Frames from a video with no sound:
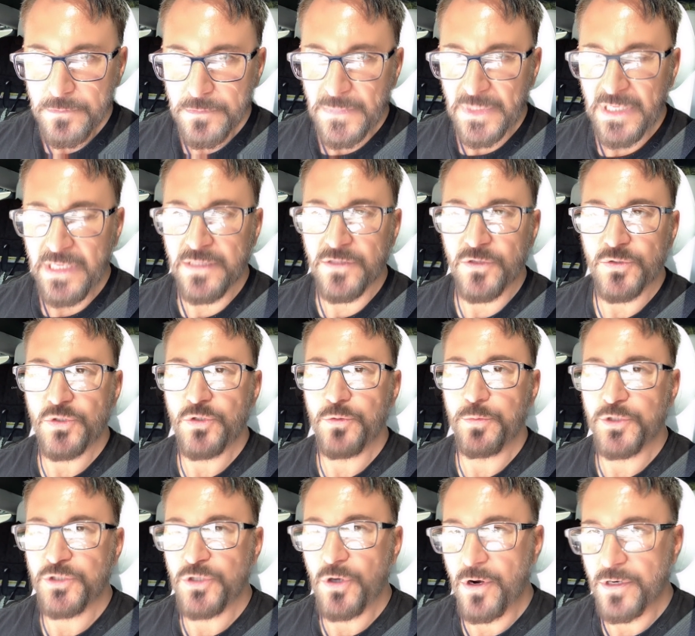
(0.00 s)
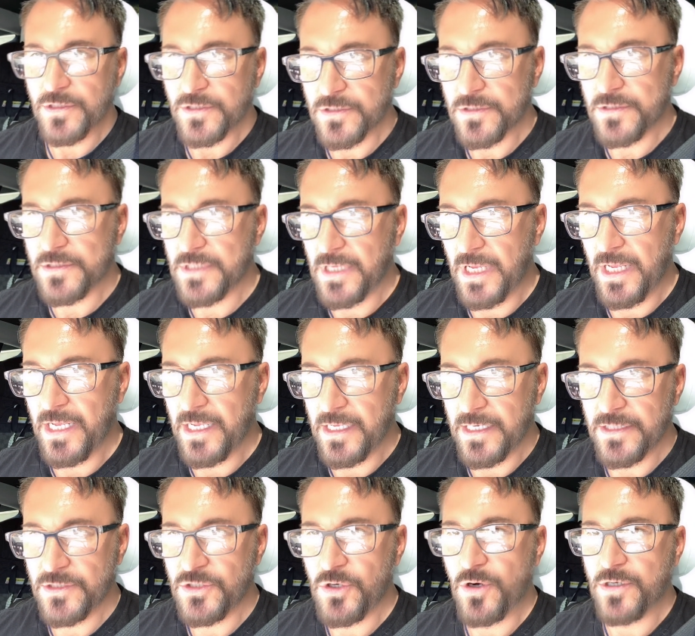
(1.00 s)
in those superchargers, and
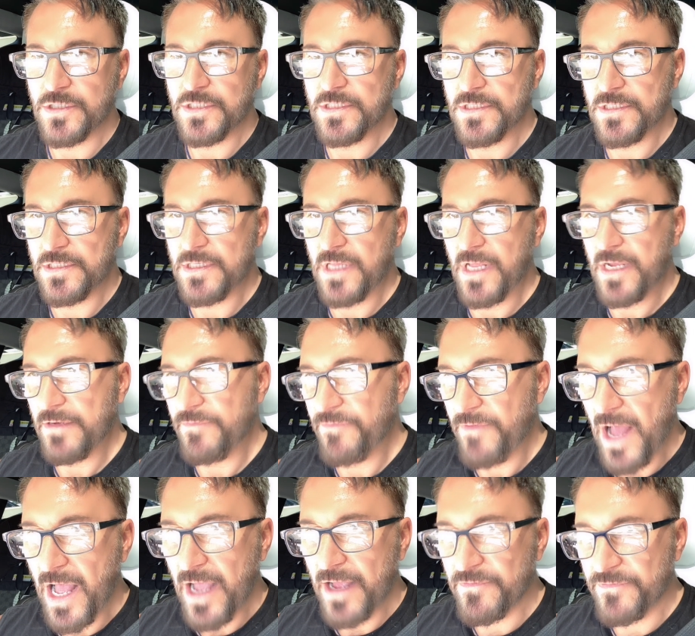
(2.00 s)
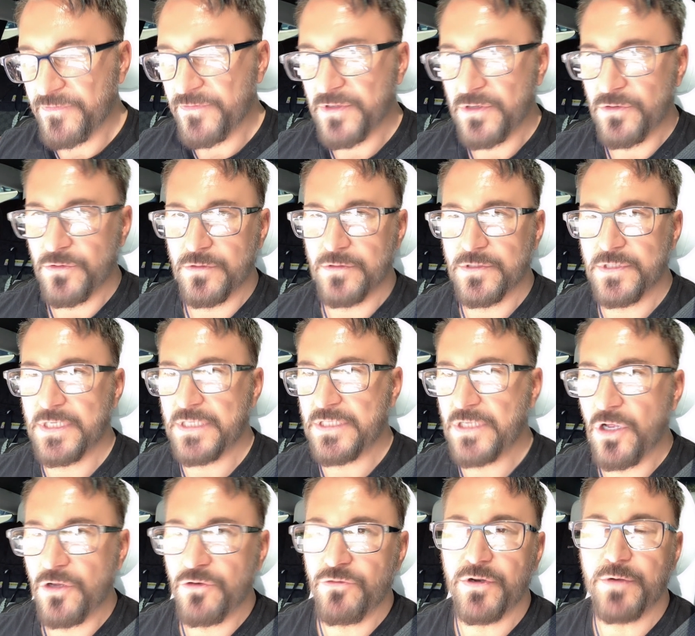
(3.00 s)
it charges like 500 or
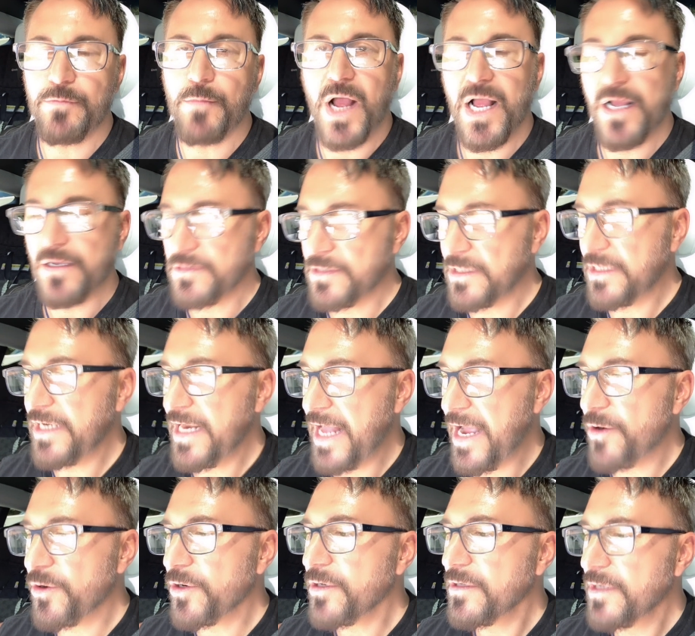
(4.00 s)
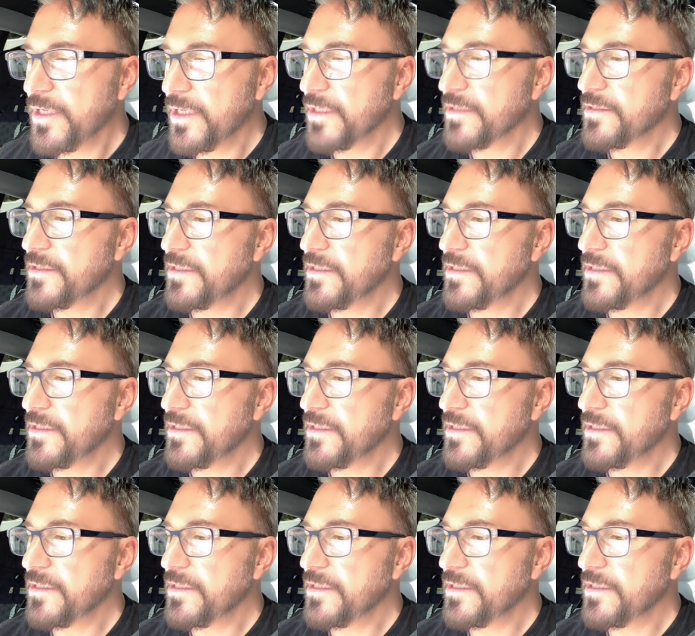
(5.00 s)
600 miles in an hour. See